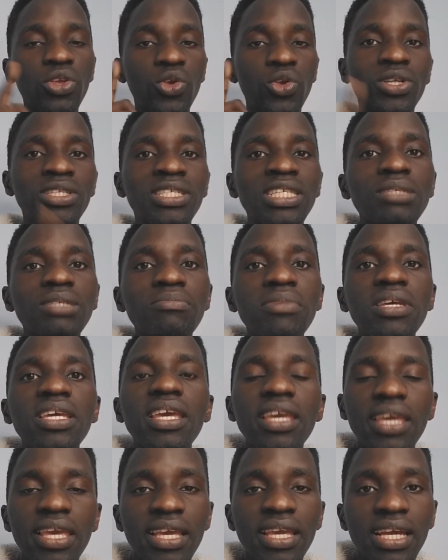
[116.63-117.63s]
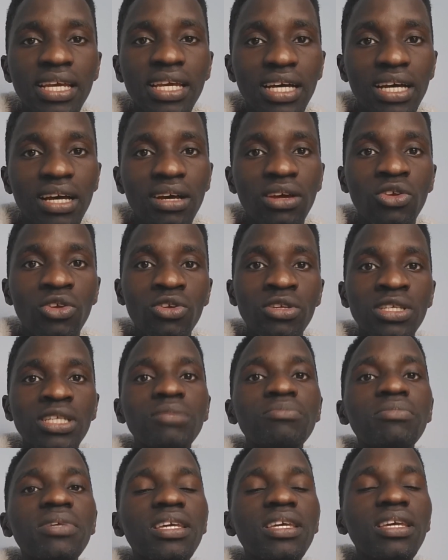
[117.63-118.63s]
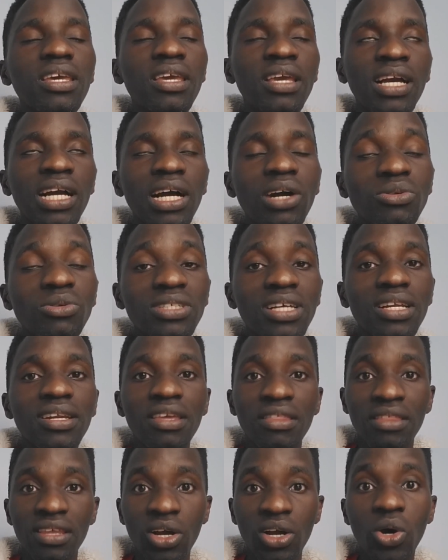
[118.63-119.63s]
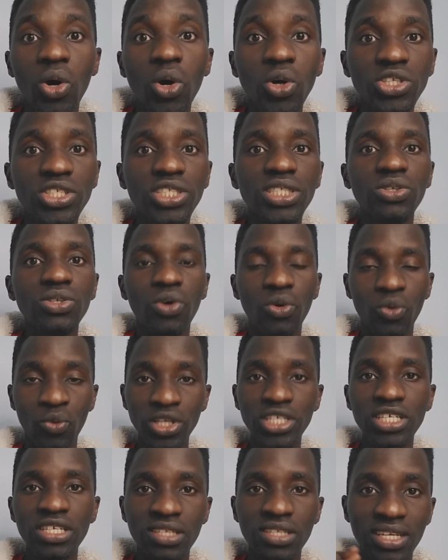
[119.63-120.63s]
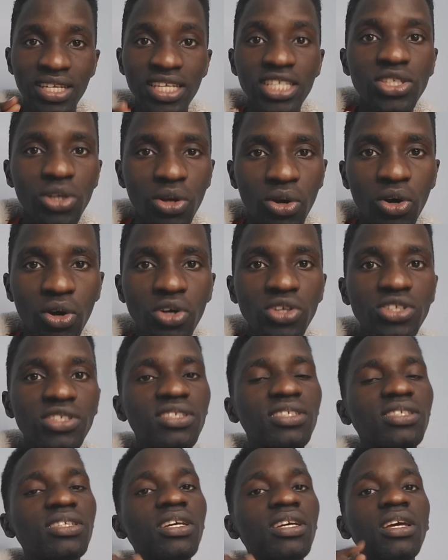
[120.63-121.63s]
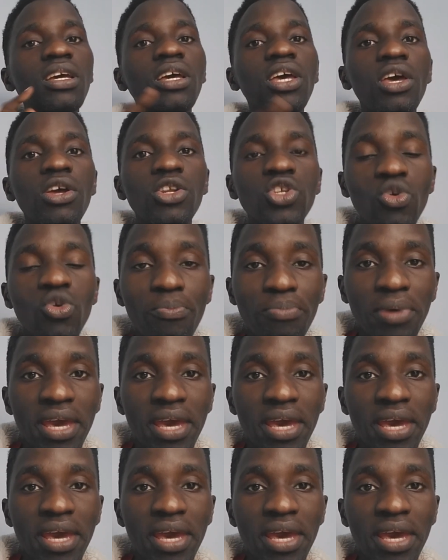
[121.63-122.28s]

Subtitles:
You'll just be encountering the cost, which is little costs you